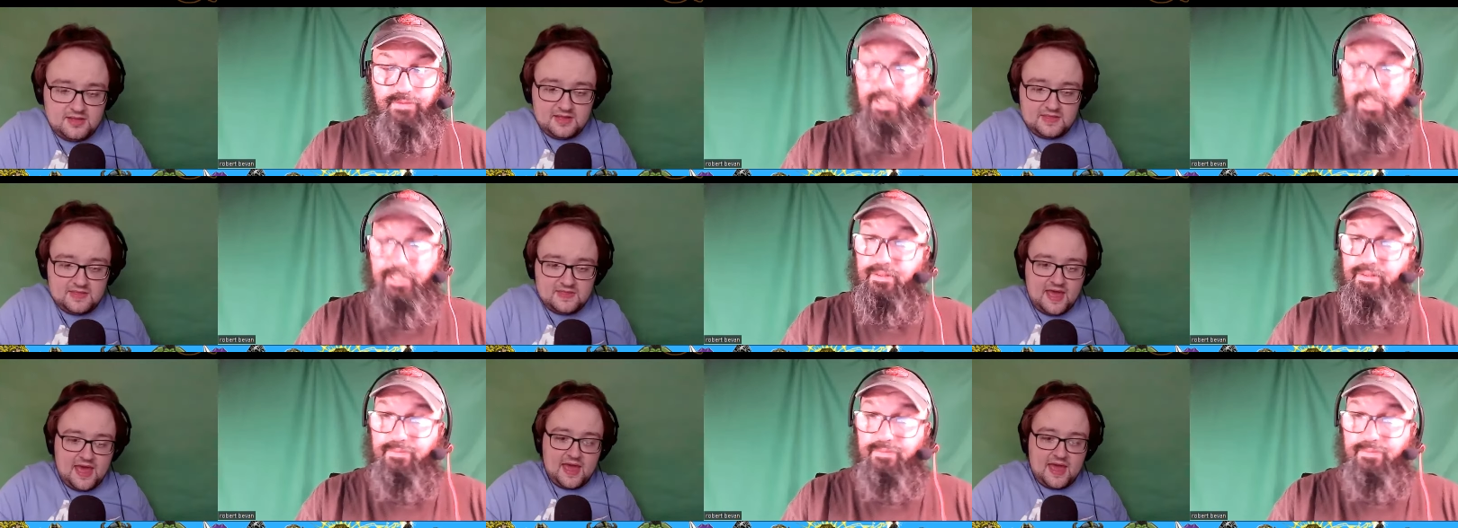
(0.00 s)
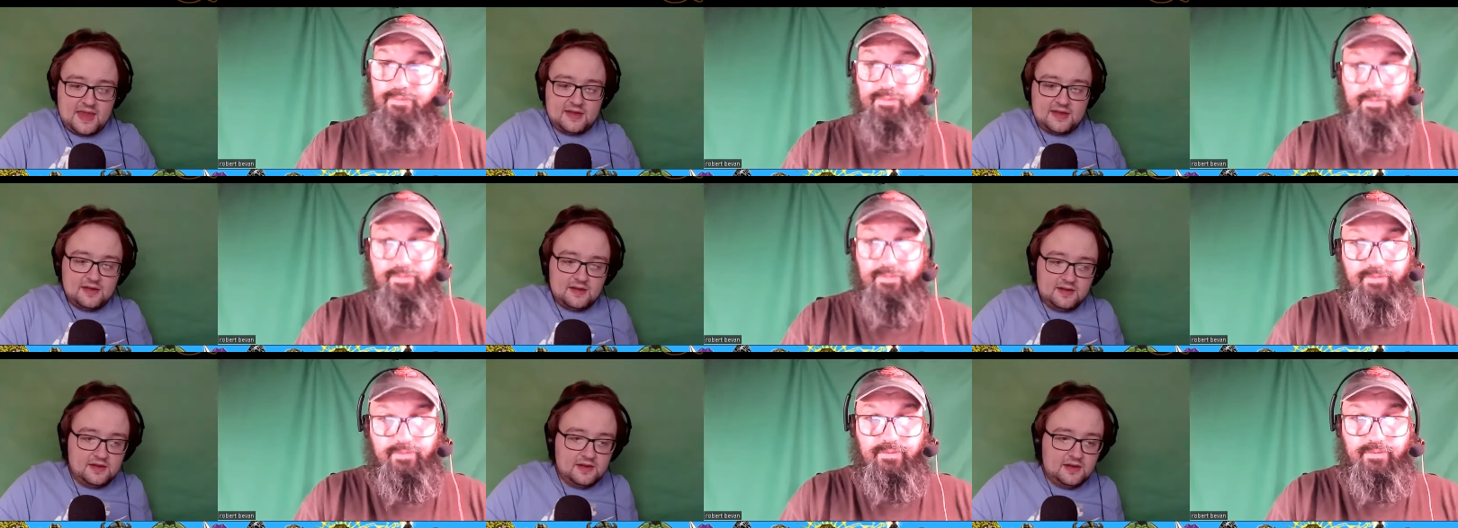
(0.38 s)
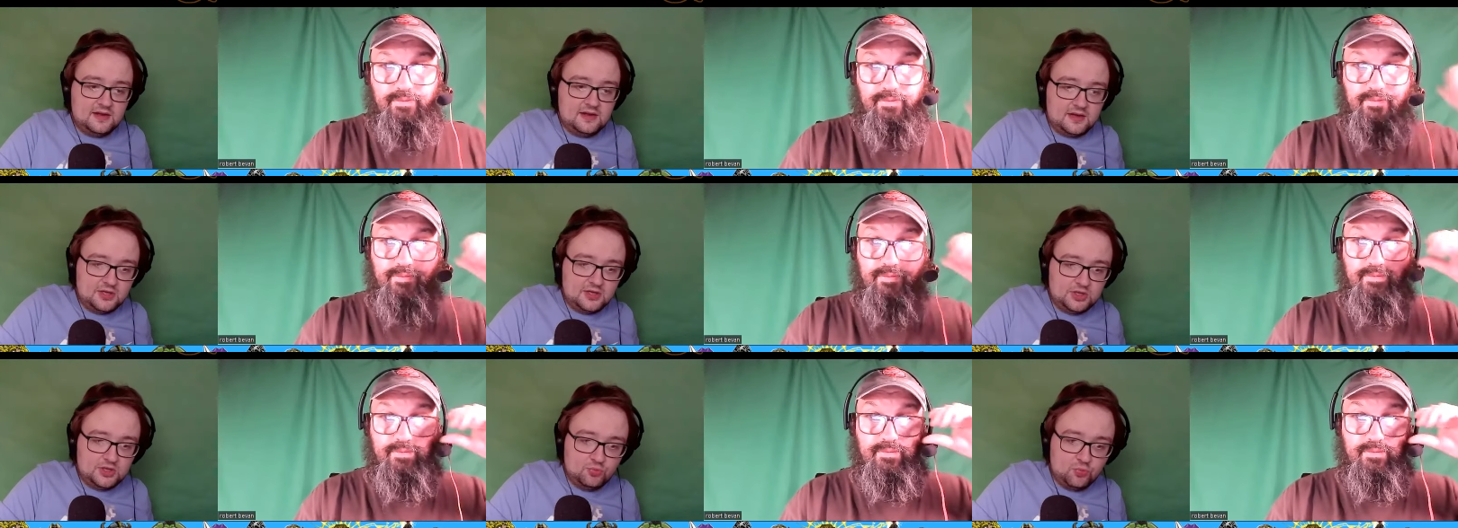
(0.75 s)
Speaker 1: in that
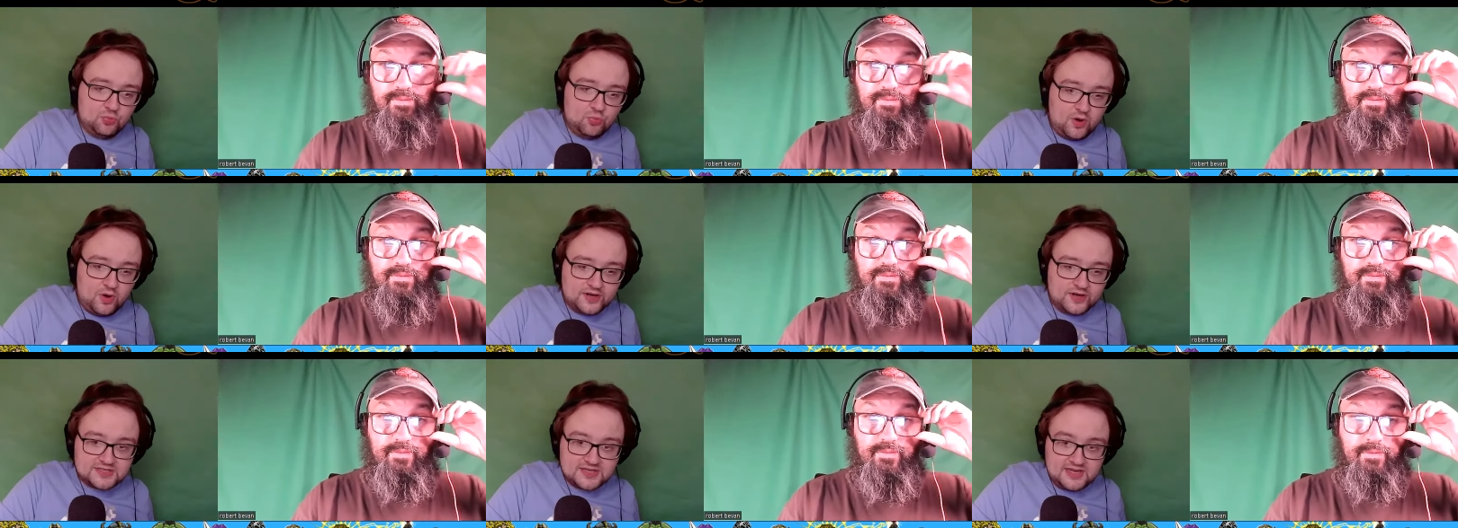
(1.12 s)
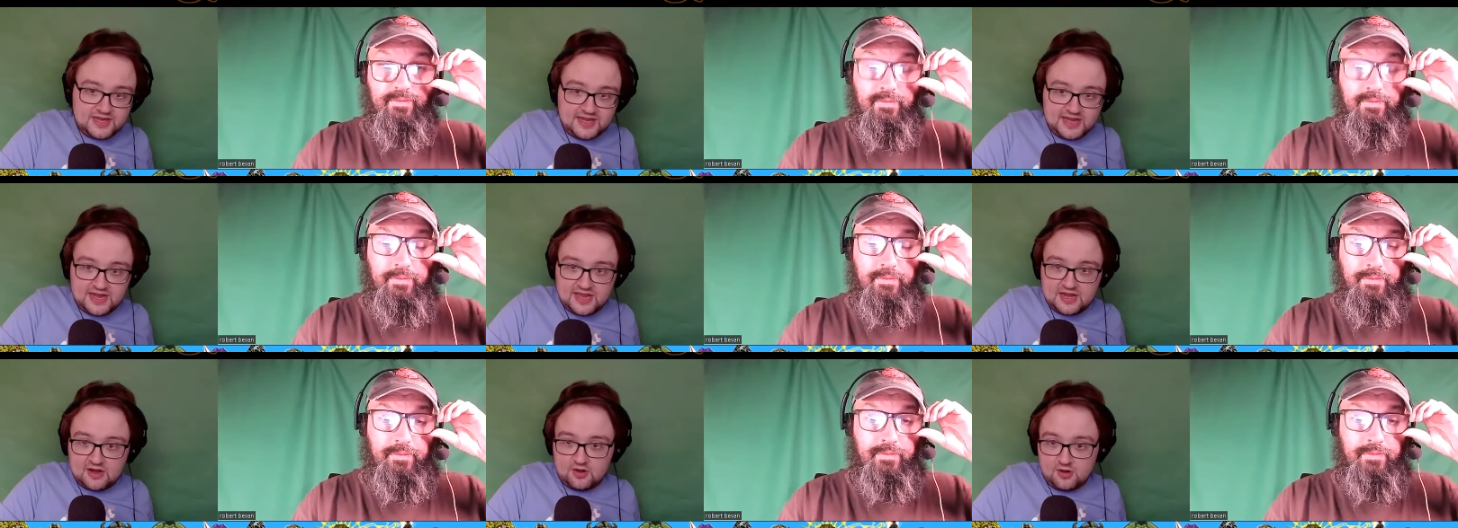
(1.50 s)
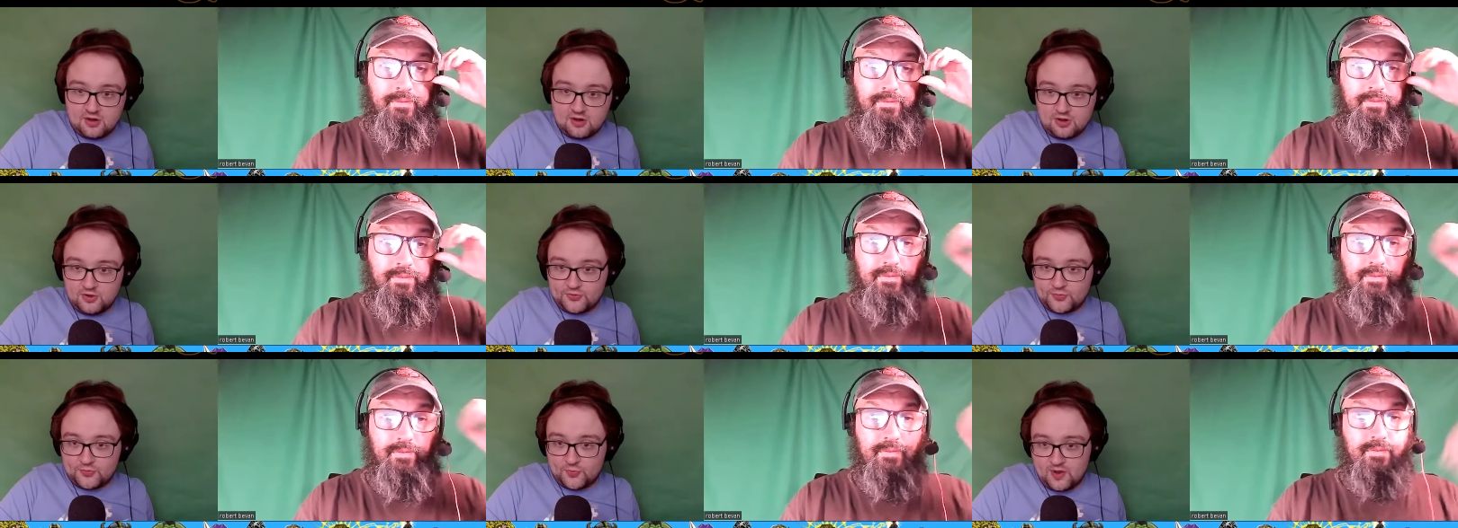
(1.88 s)
yeah. you want to get
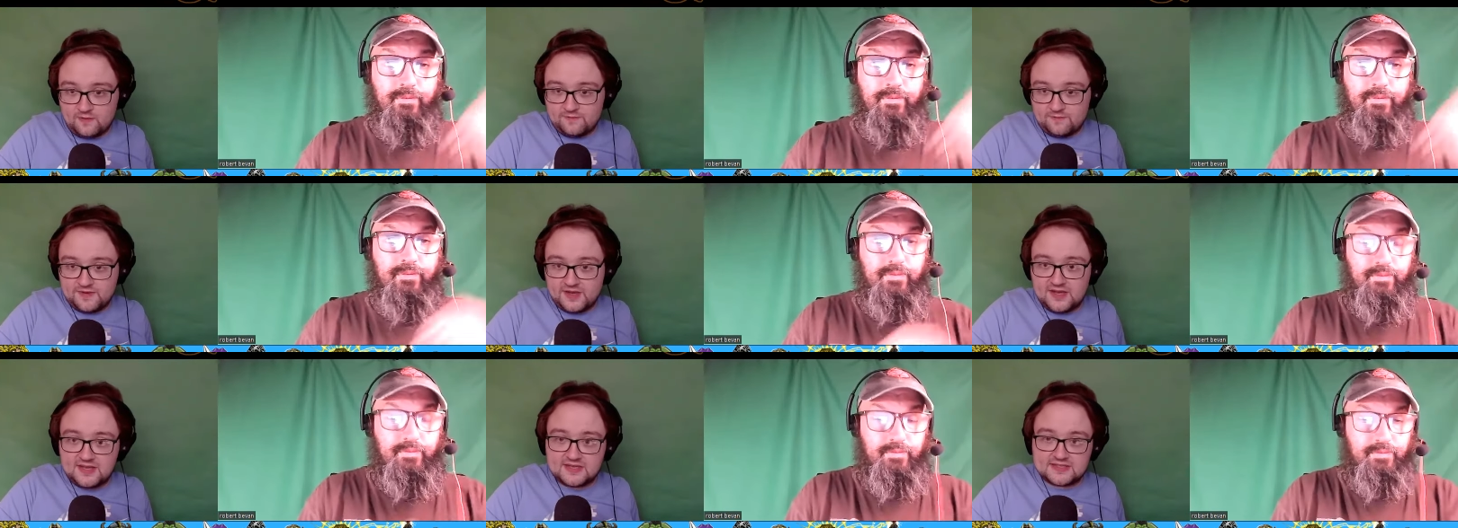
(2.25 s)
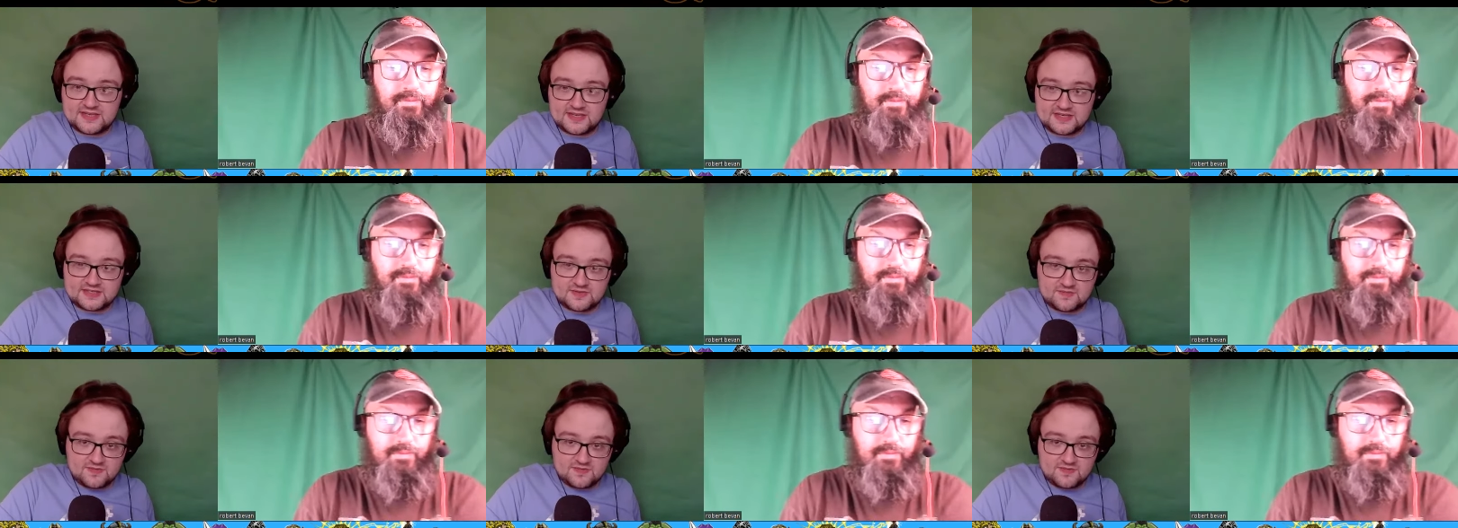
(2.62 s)
all 12d6